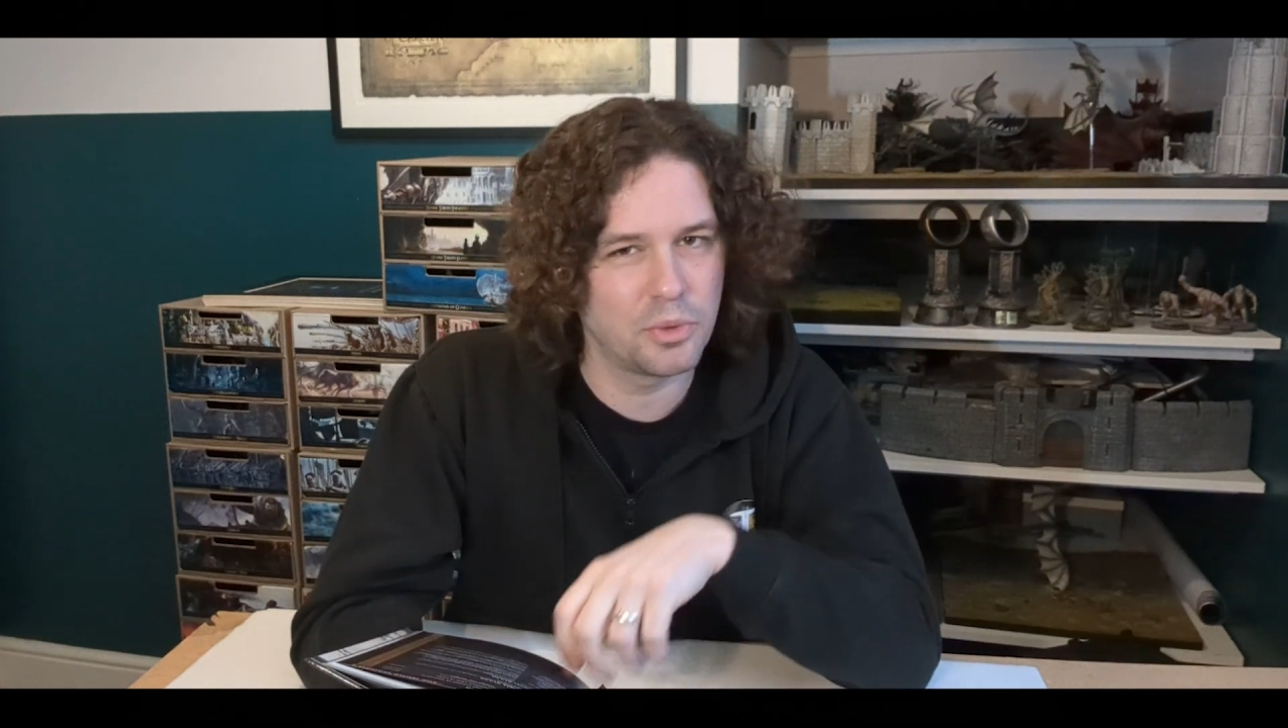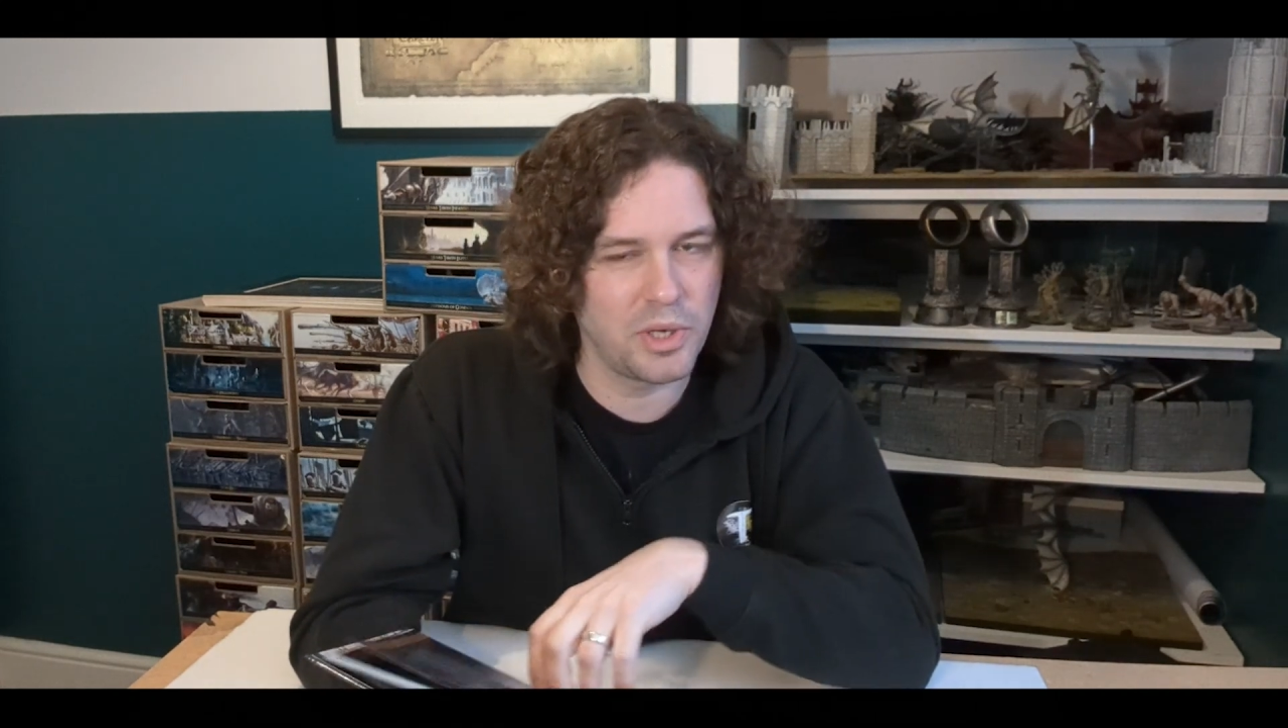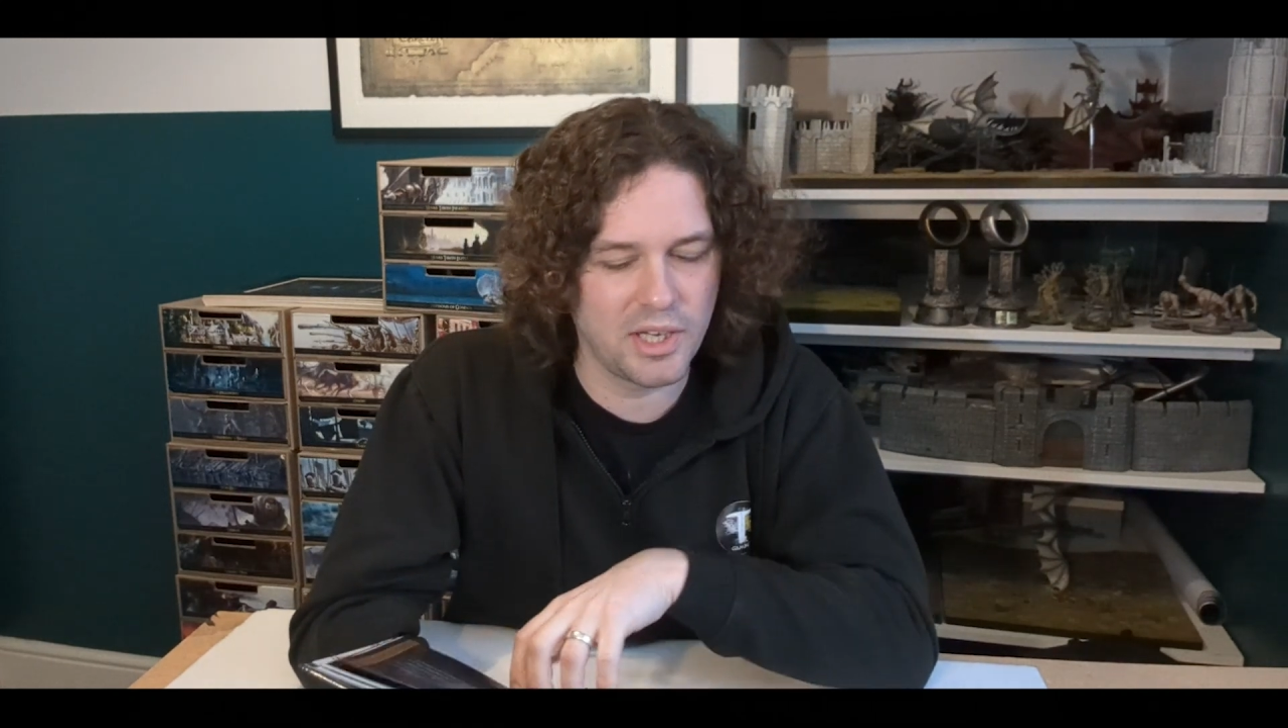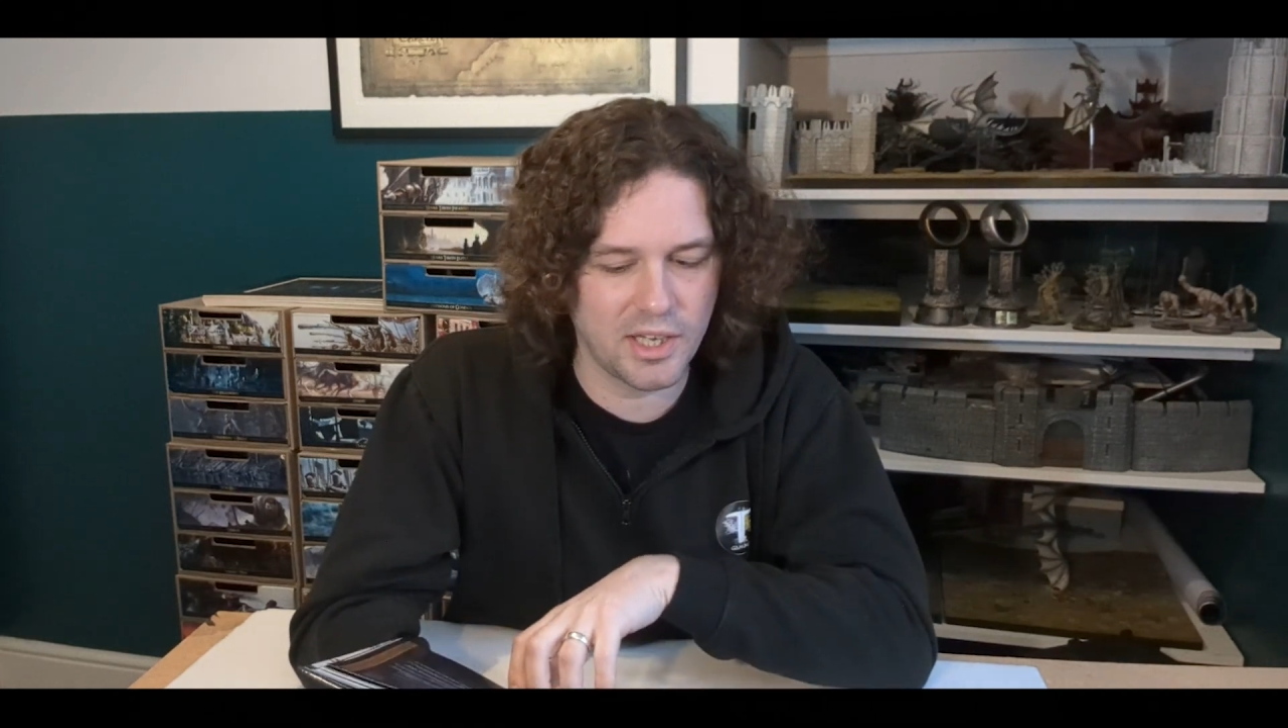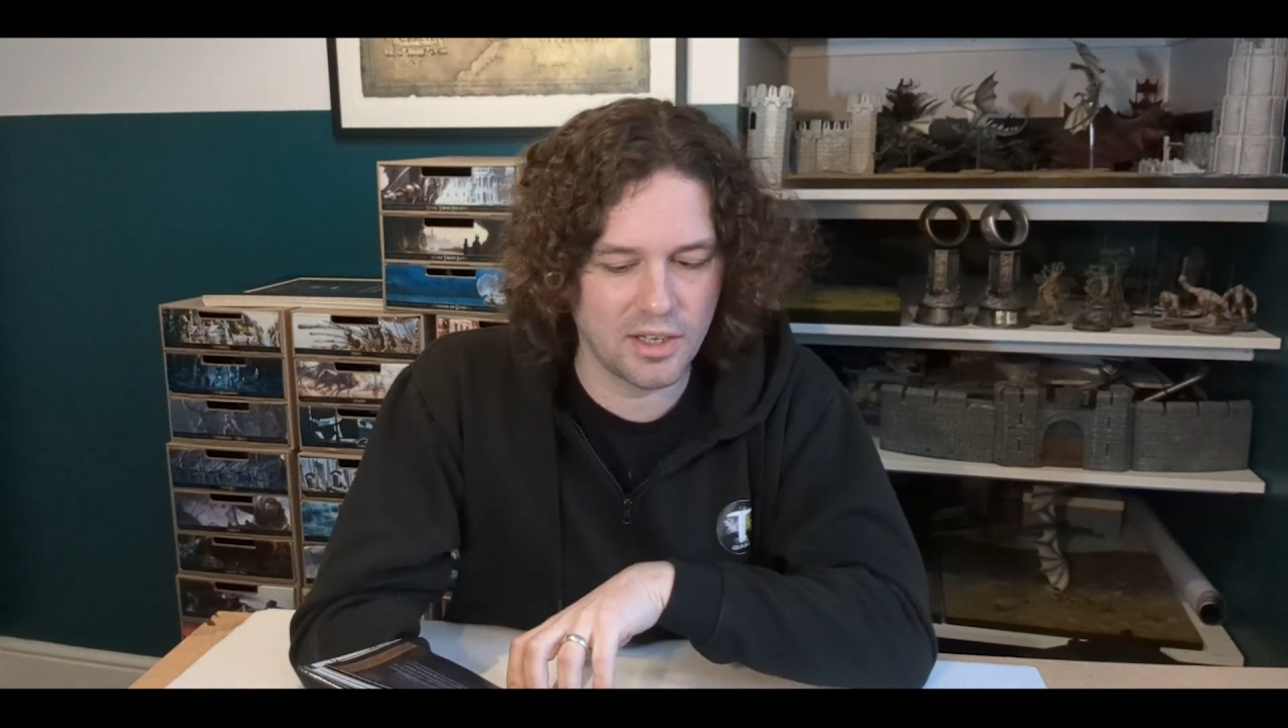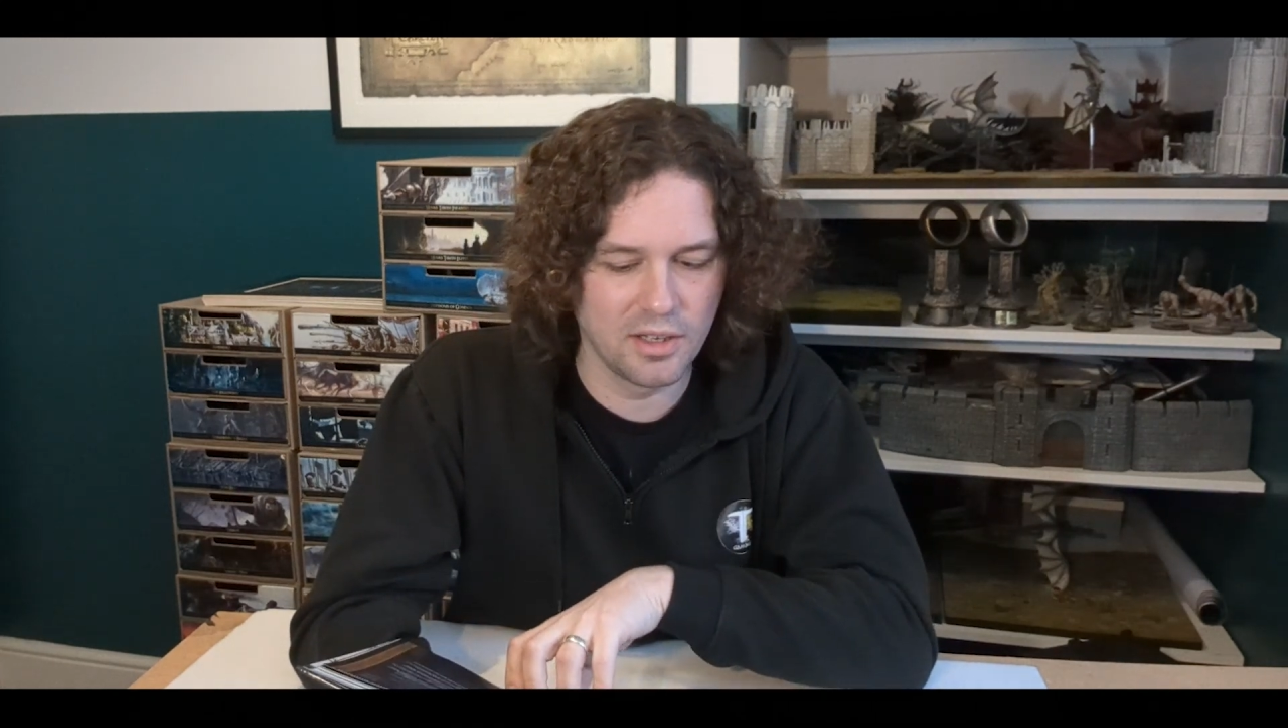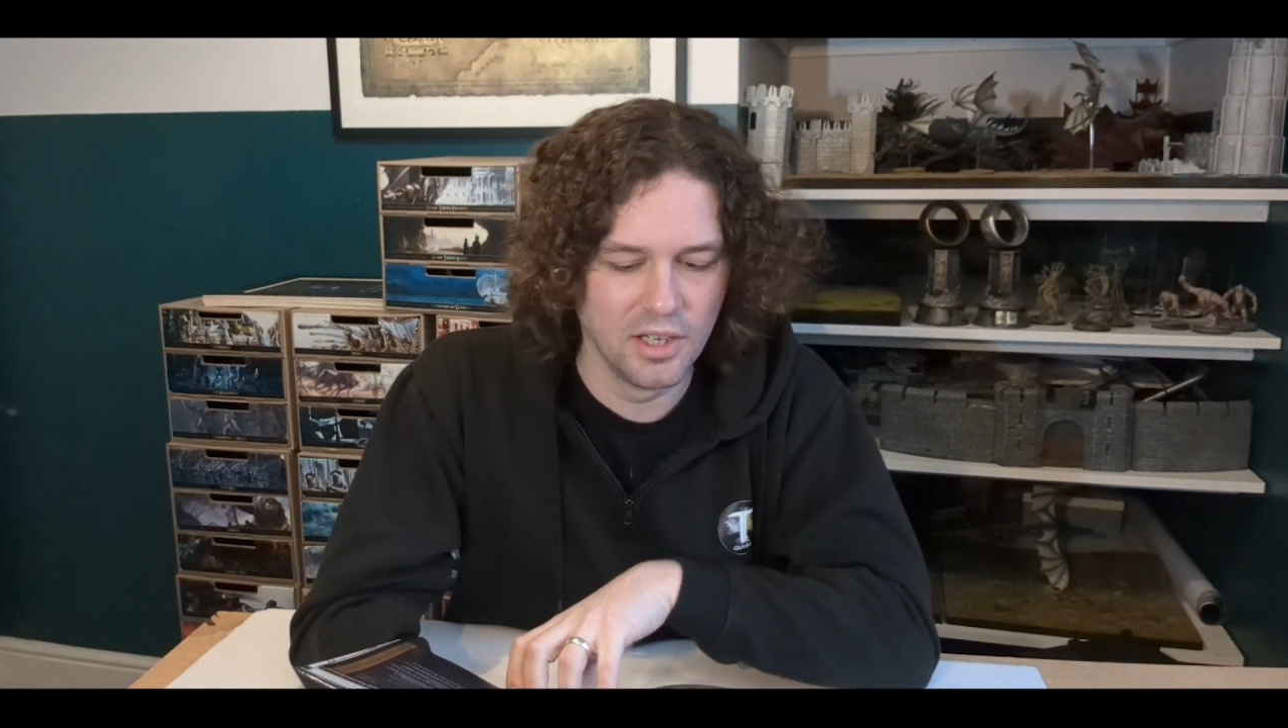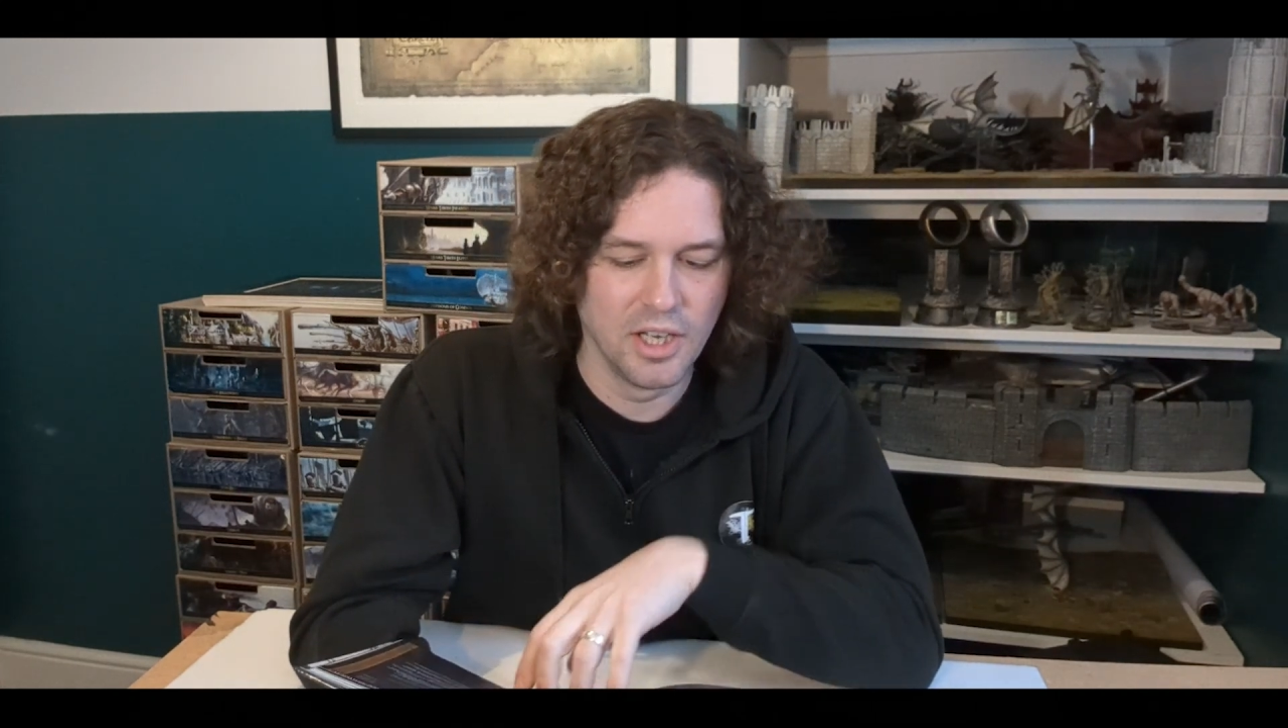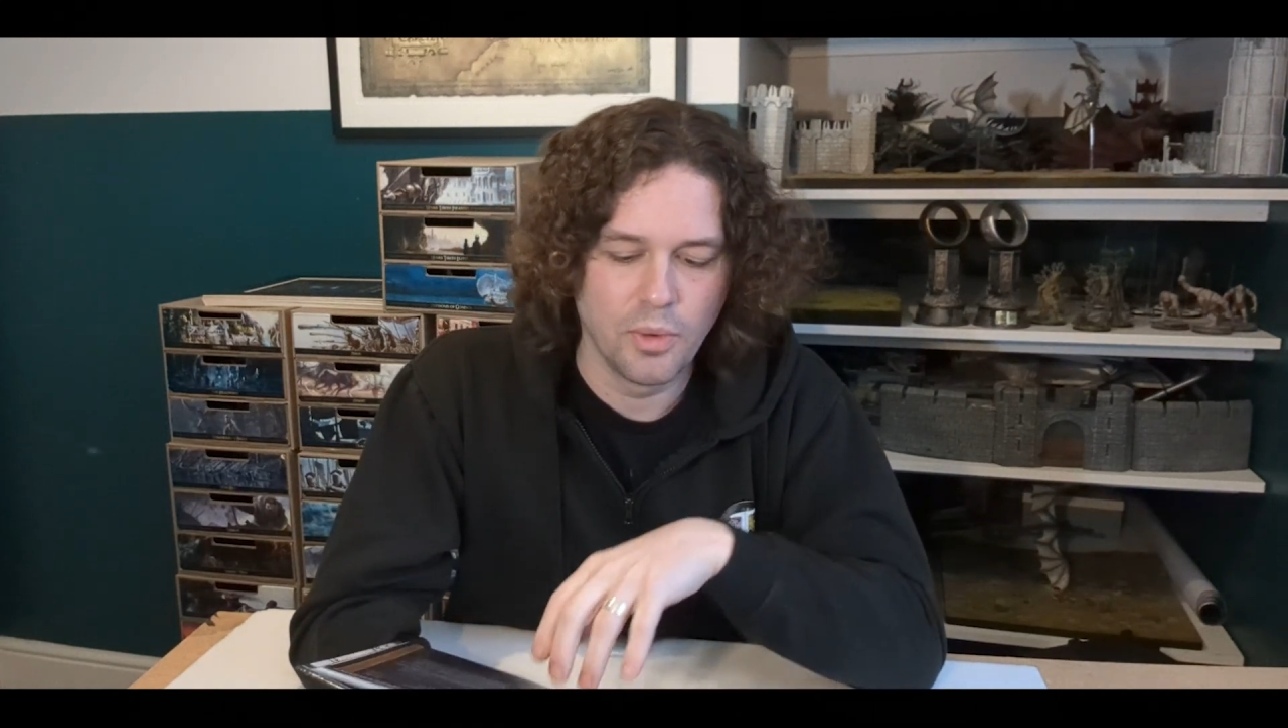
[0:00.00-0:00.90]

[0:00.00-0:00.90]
tweaking.